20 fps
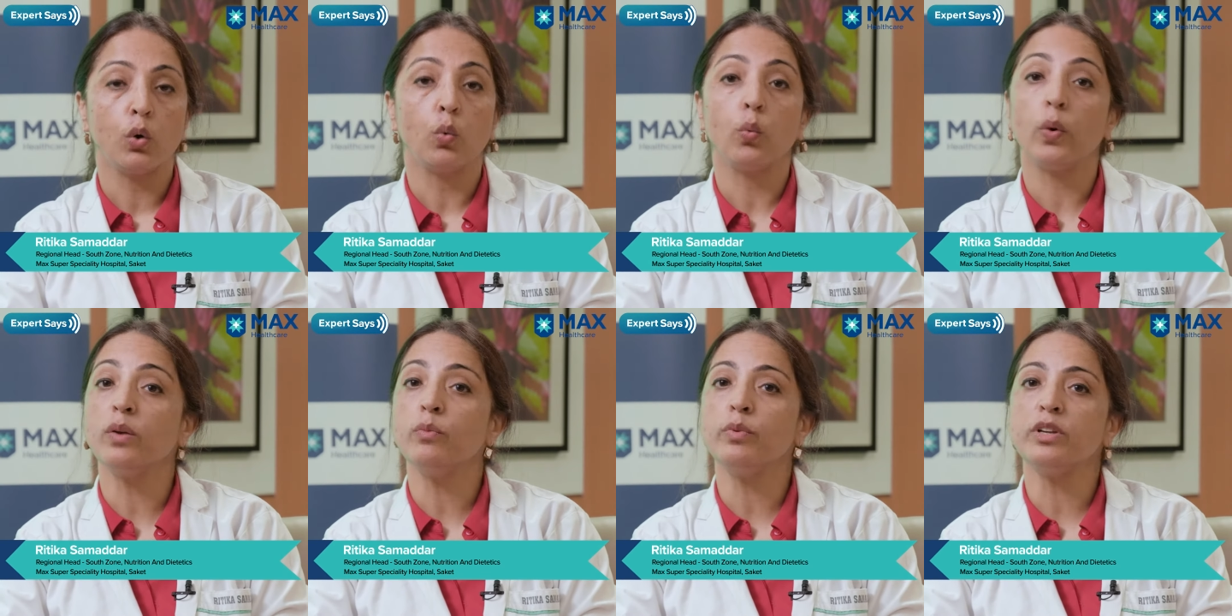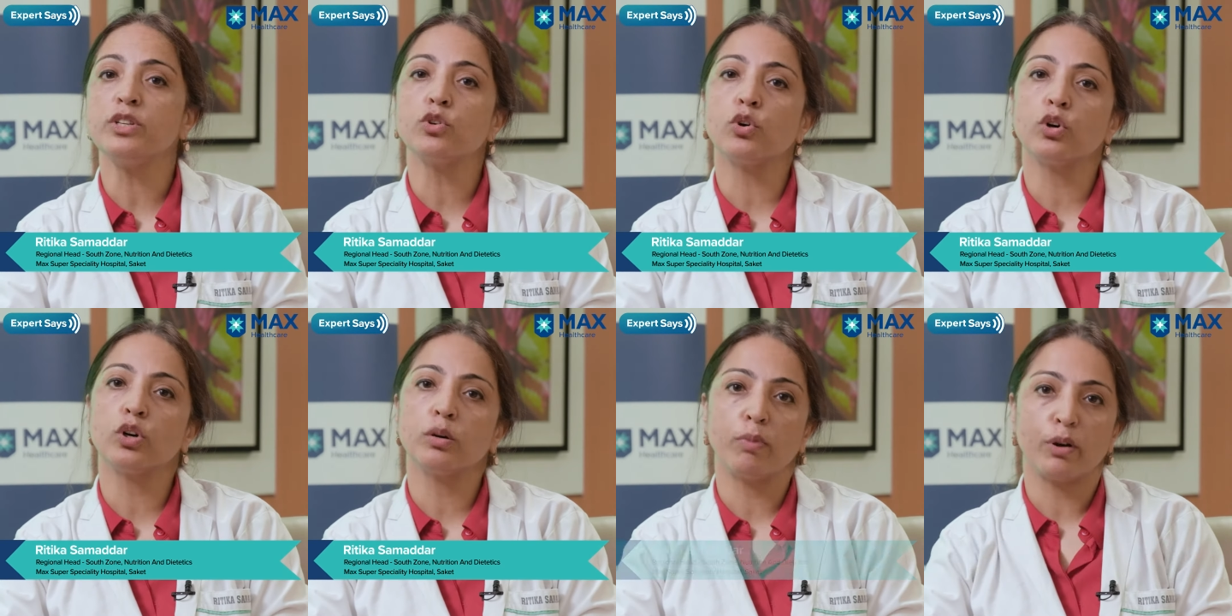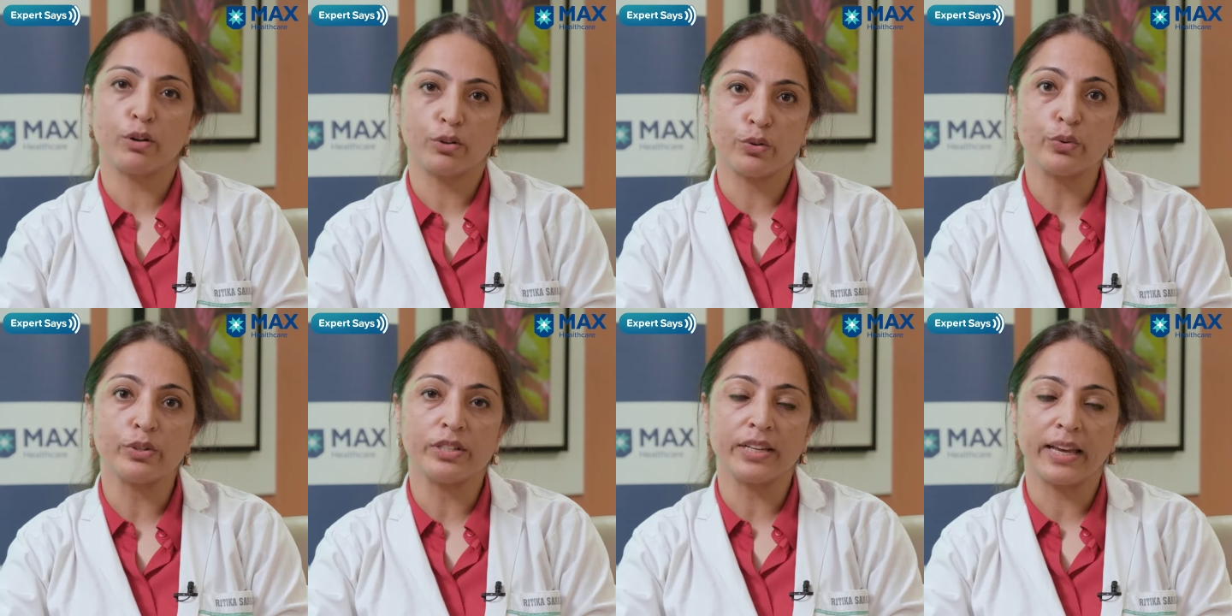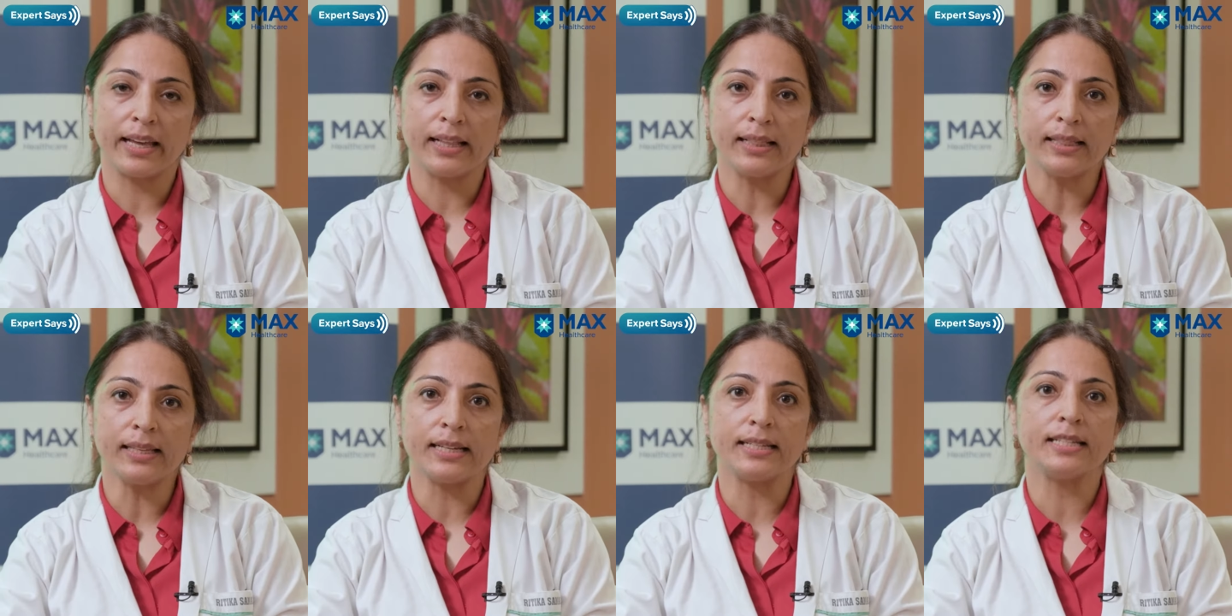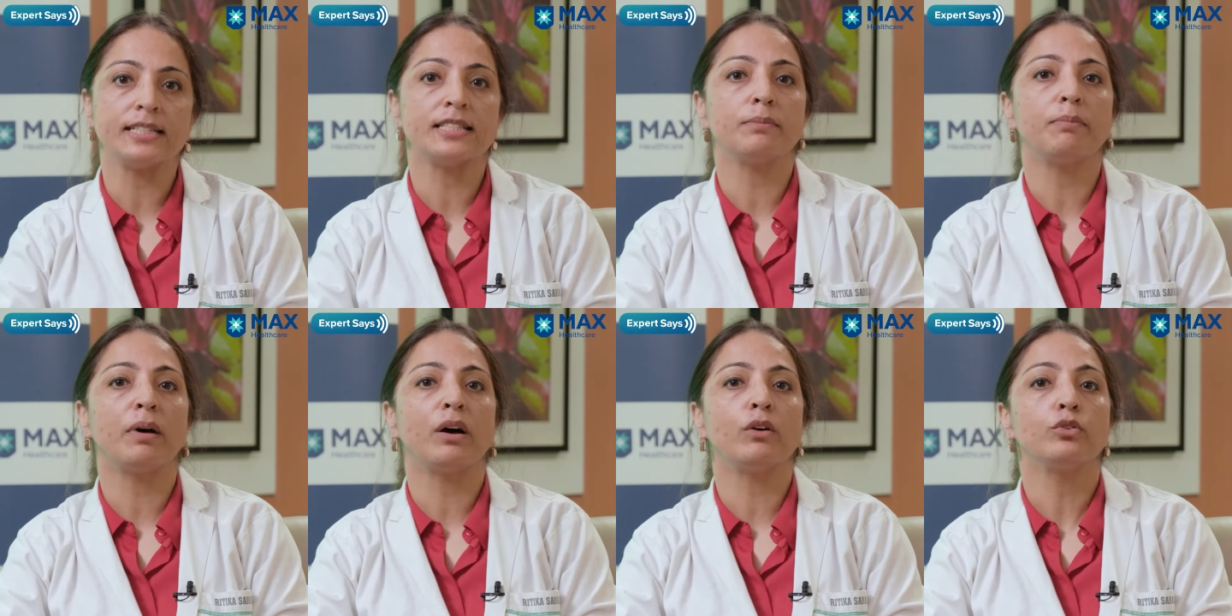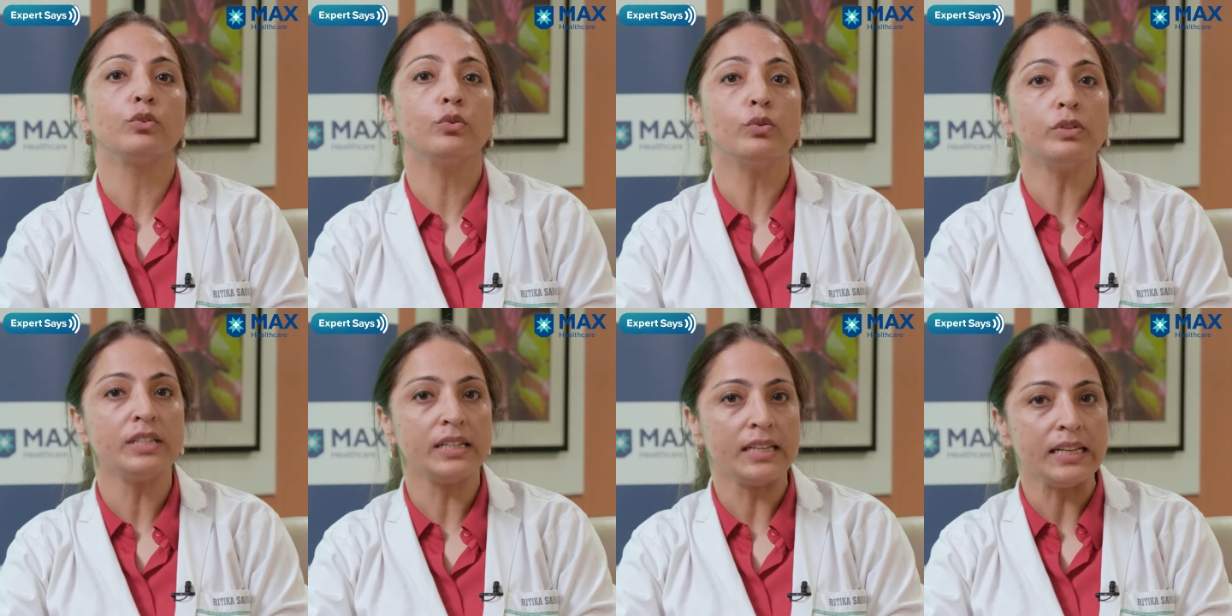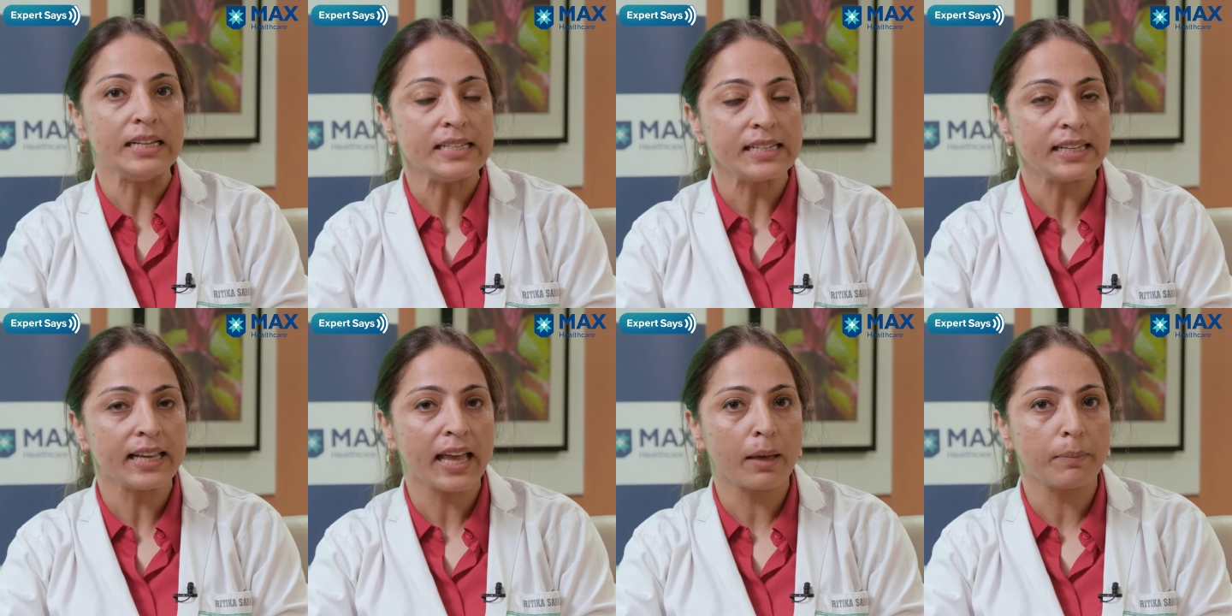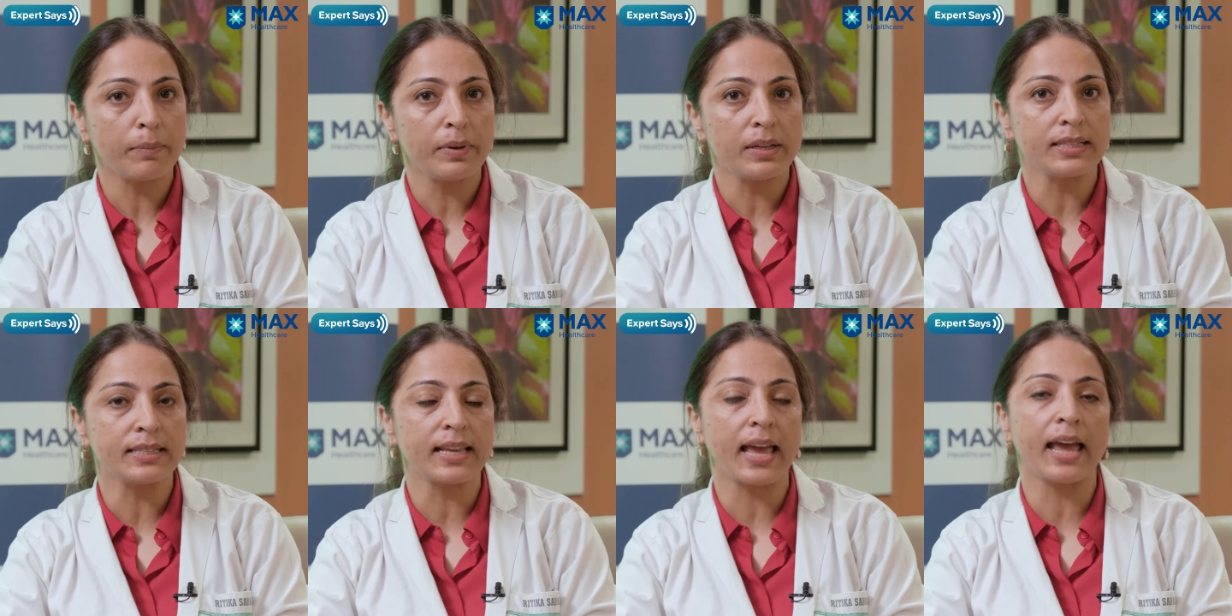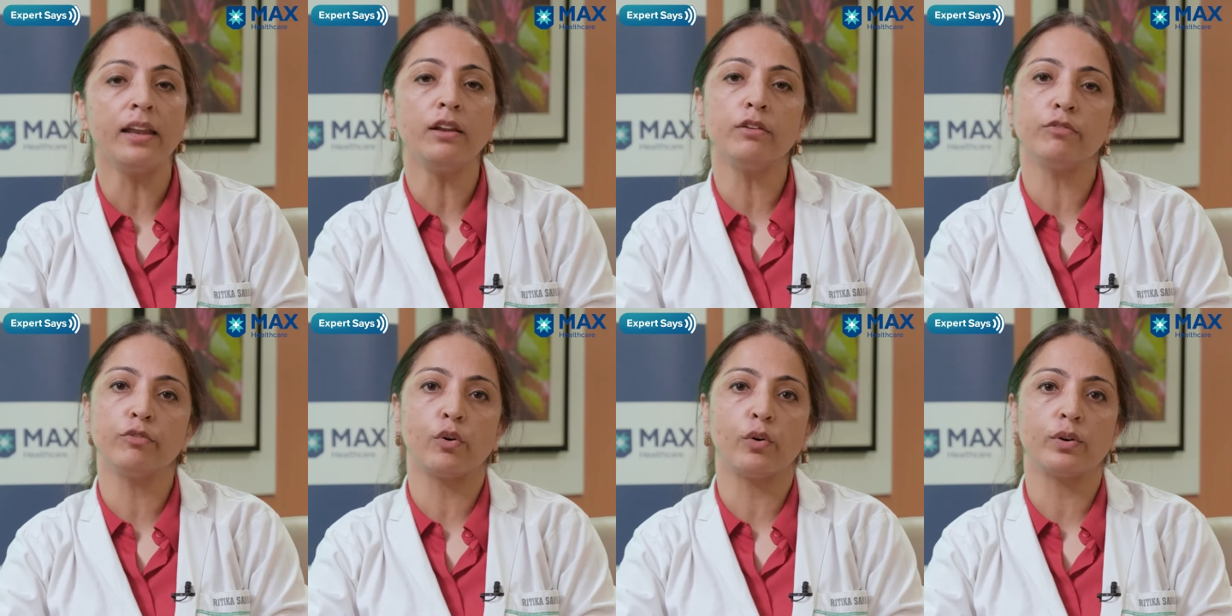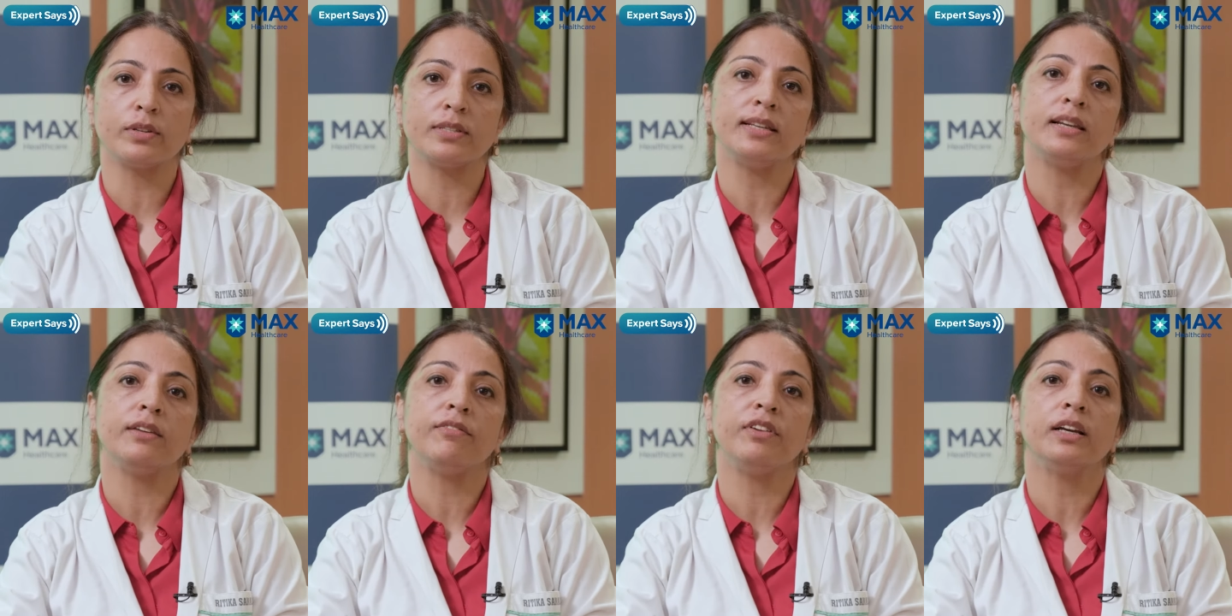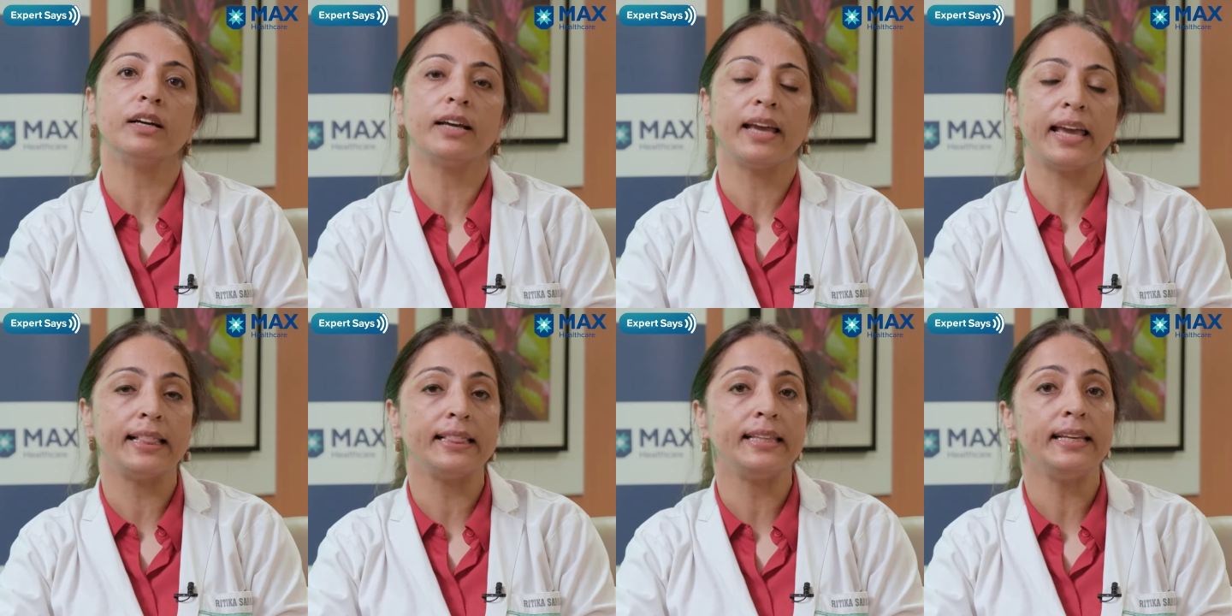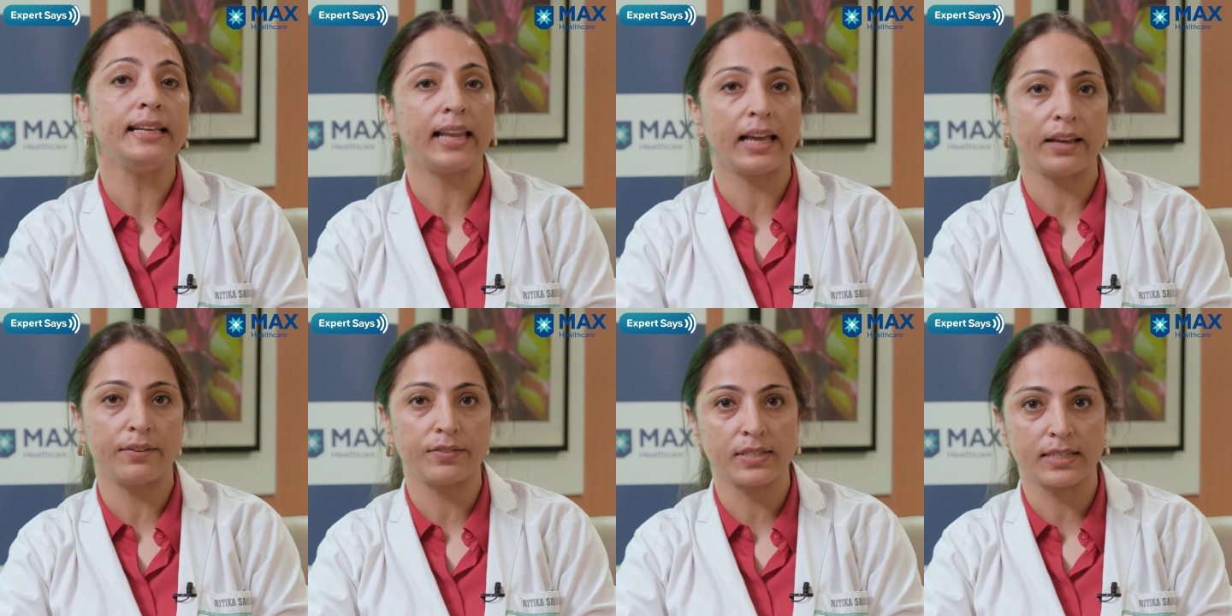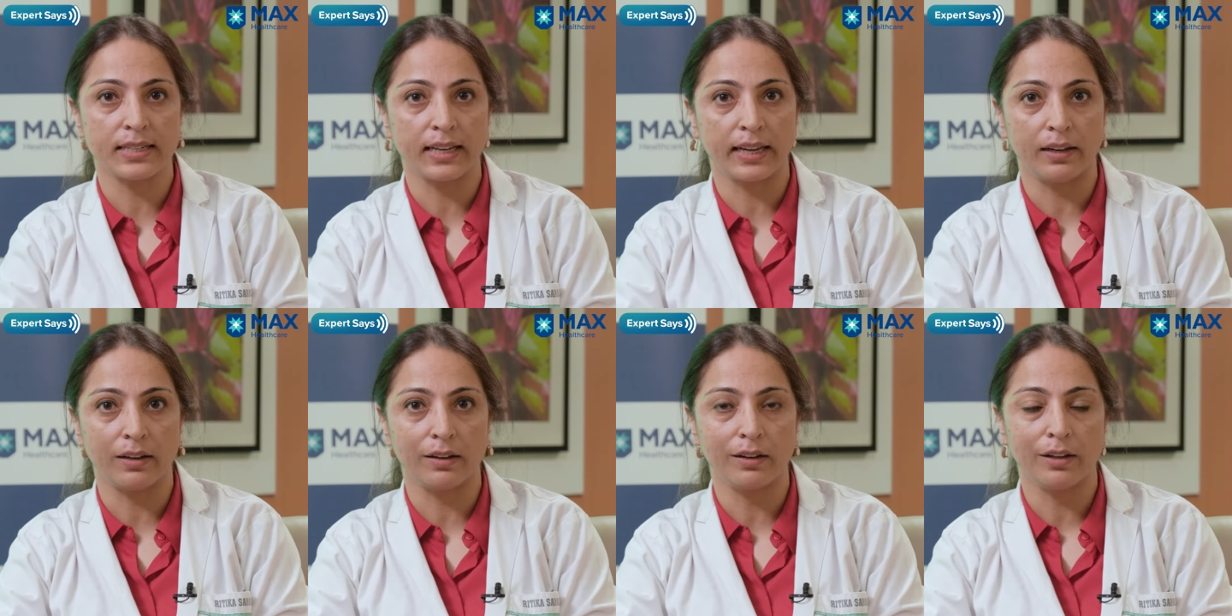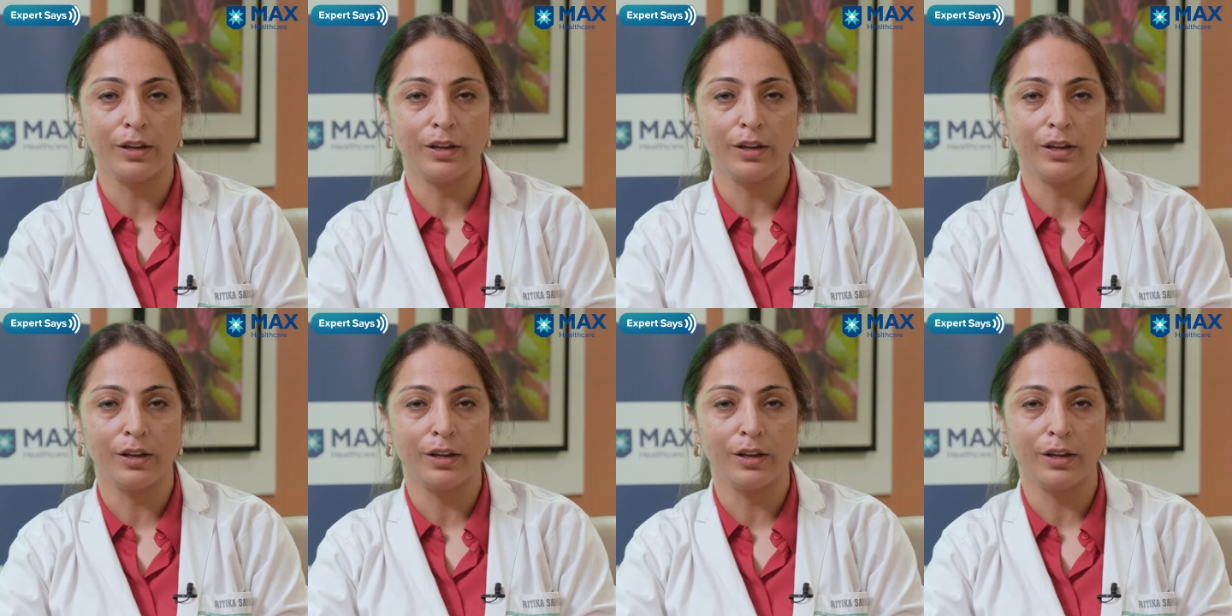When we talk about good health, it is about good eating habits and, of course, living a healthy lifestyle.